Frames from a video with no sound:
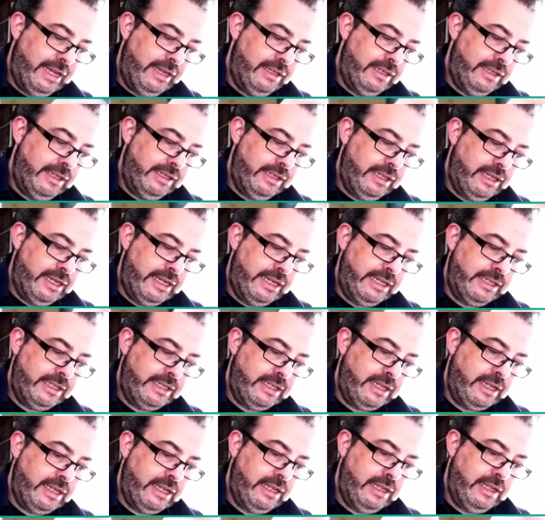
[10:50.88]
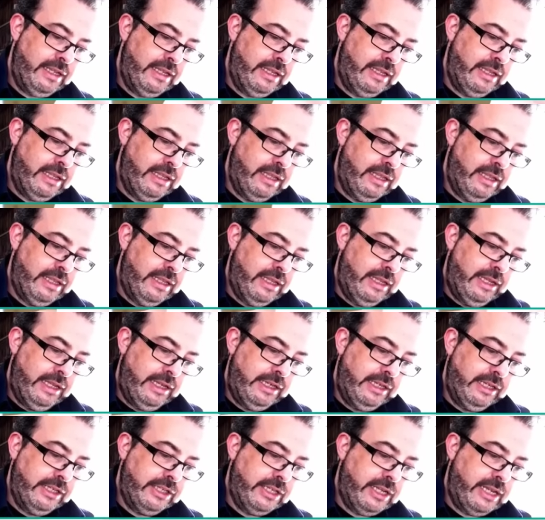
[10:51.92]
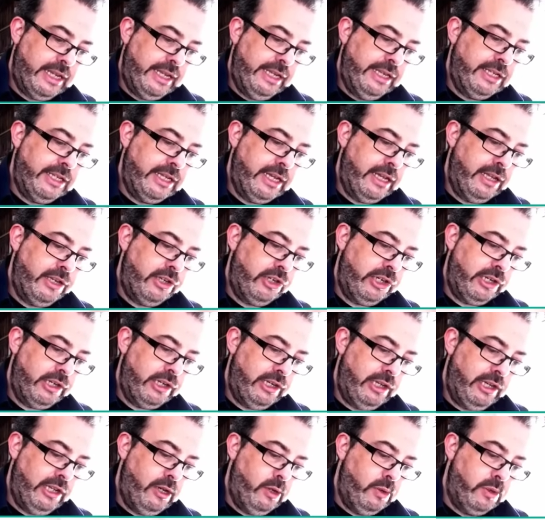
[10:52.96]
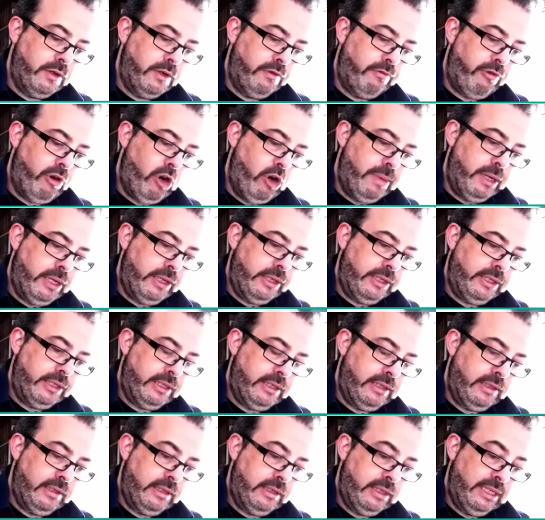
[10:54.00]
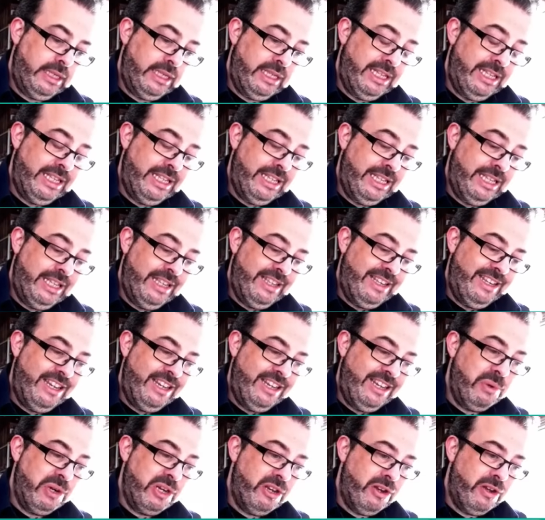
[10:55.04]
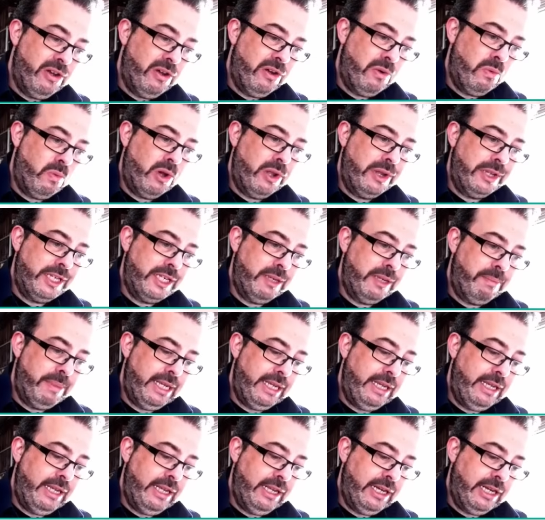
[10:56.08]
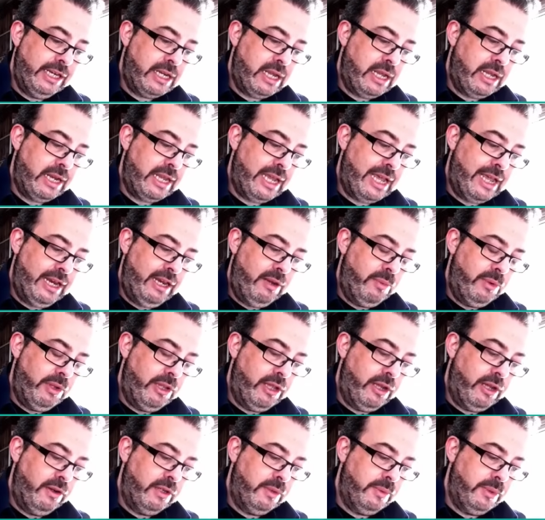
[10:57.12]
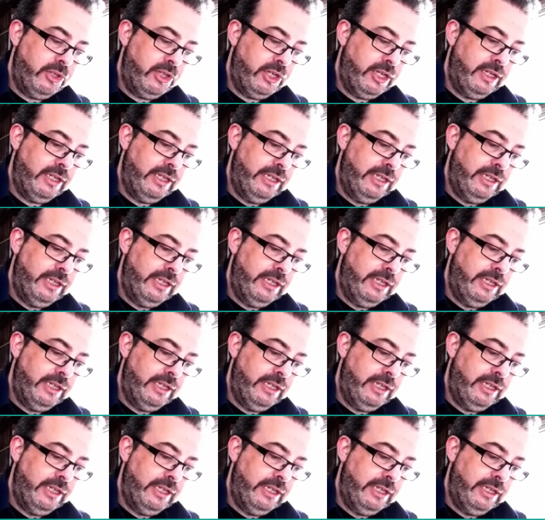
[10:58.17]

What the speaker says: That's a nice design touch. Loads of robots. You would not want to be in a dark alley with those, would you?